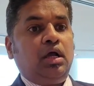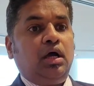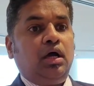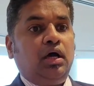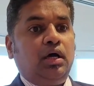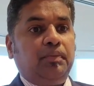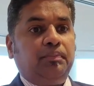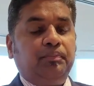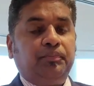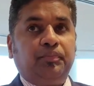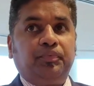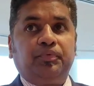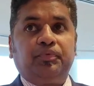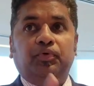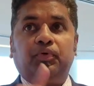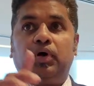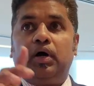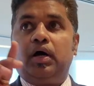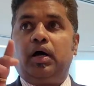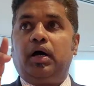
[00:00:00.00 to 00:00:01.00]

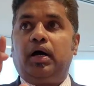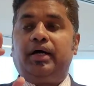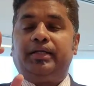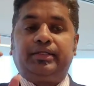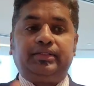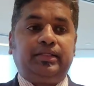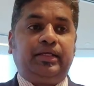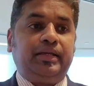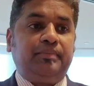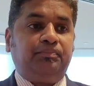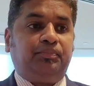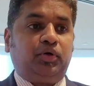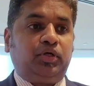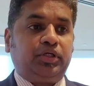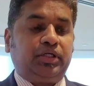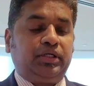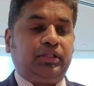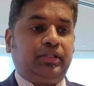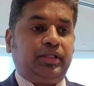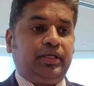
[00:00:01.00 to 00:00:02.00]
Another
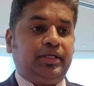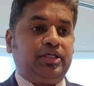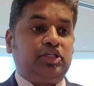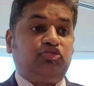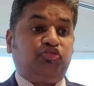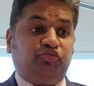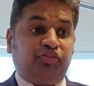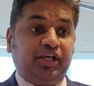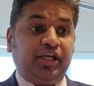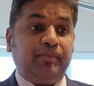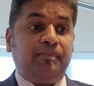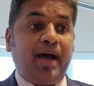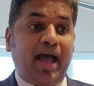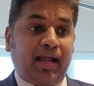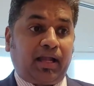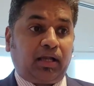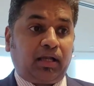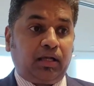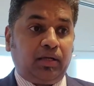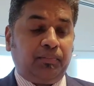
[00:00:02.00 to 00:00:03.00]
important thing is
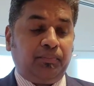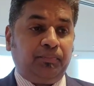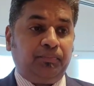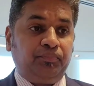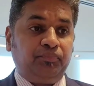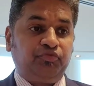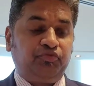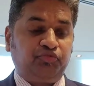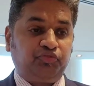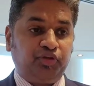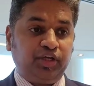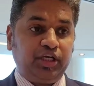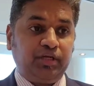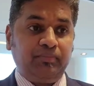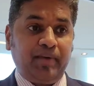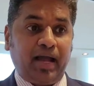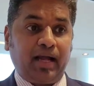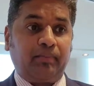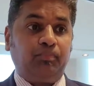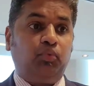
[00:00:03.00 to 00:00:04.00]
feedback.
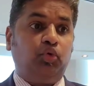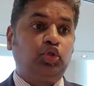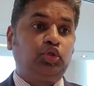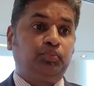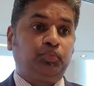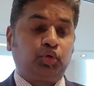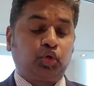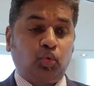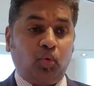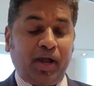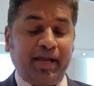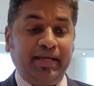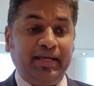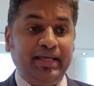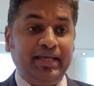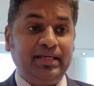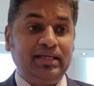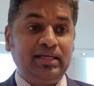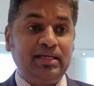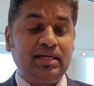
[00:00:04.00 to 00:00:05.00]
Both
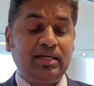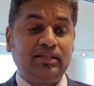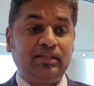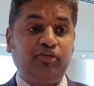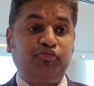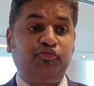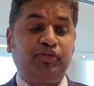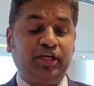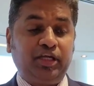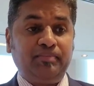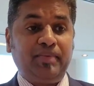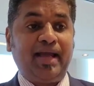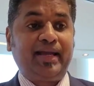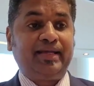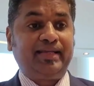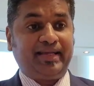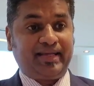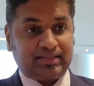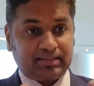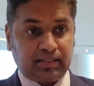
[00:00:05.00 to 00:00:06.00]
providing the
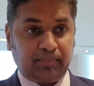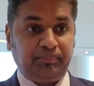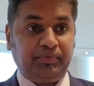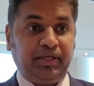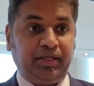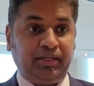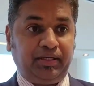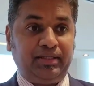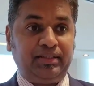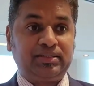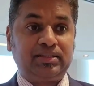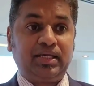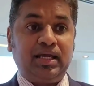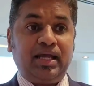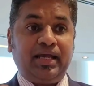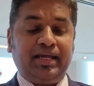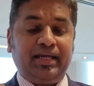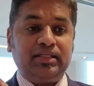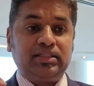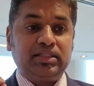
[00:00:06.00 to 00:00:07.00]
feedback and accepting
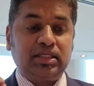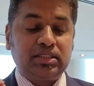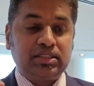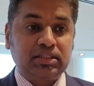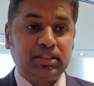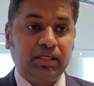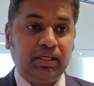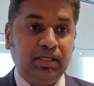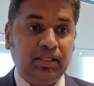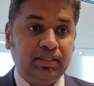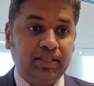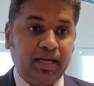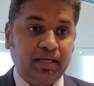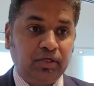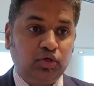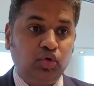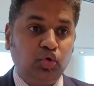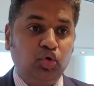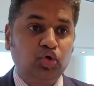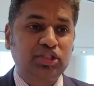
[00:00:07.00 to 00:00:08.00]
is a skill
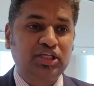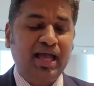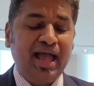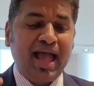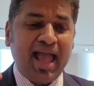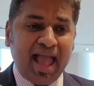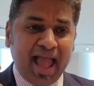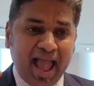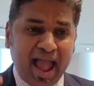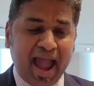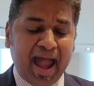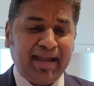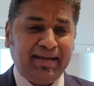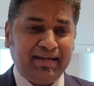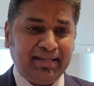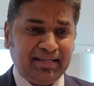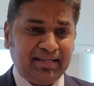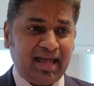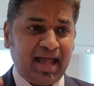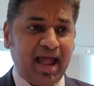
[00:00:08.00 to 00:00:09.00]
that goes
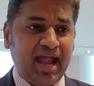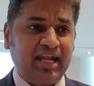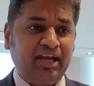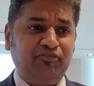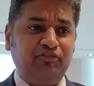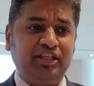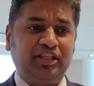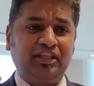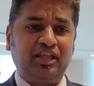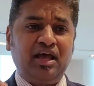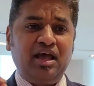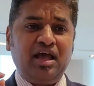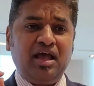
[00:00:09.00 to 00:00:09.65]
hand in hand with